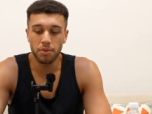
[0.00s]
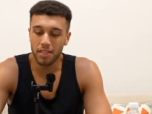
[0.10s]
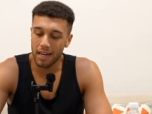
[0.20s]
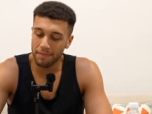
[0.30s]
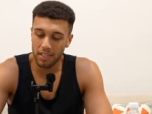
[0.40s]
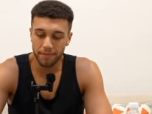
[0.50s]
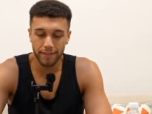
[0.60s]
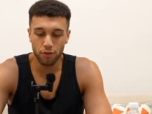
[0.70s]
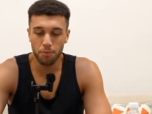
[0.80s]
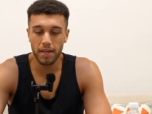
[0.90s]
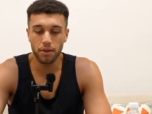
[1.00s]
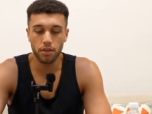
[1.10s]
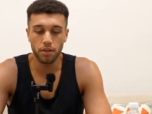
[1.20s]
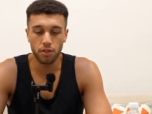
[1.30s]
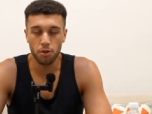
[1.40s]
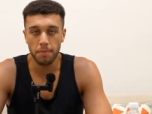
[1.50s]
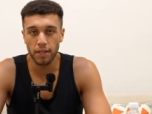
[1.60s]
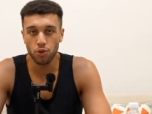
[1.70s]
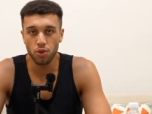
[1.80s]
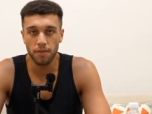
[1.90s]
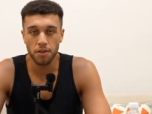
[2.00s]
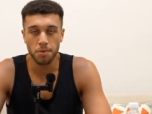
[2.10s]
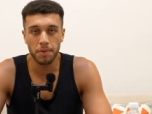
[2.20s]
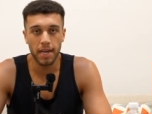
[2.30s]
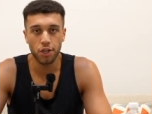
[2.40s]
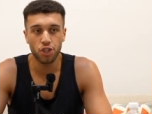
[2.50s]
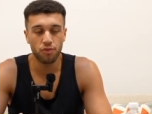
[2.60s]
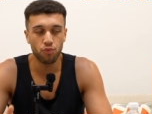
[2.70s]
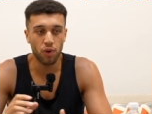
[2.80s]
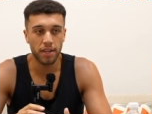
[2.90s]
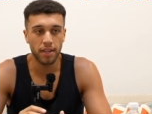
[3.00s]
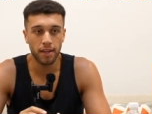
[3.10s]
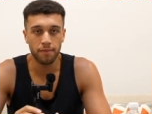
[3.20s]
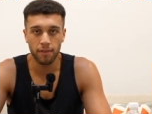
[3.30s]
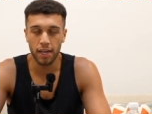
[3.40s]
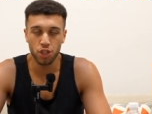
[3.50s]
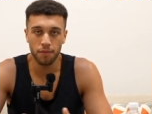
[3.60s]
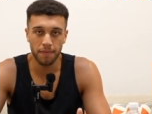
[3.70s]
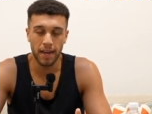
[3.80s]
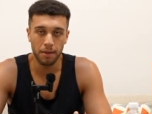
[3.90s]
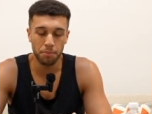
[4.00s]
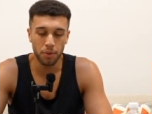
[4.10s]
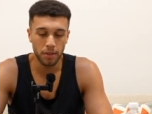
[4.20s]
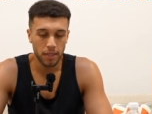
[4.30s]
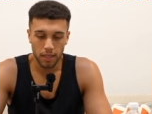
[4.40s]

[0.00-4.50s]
You still have these things coming out, guys. So make sure you've got some cash ready and cash available.